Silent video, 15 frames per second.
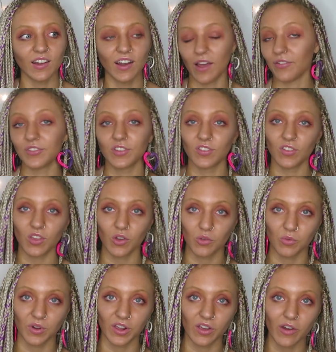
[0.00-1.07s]
left the
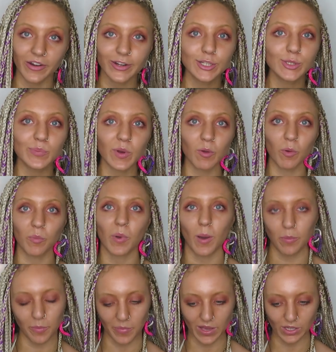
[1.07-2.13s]
other one in Connors, but I will
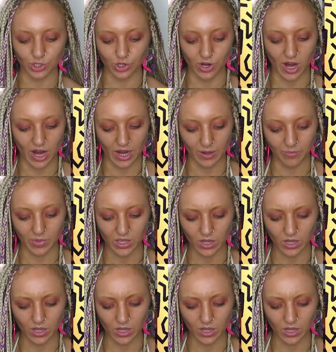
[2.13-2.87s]
pop a picture in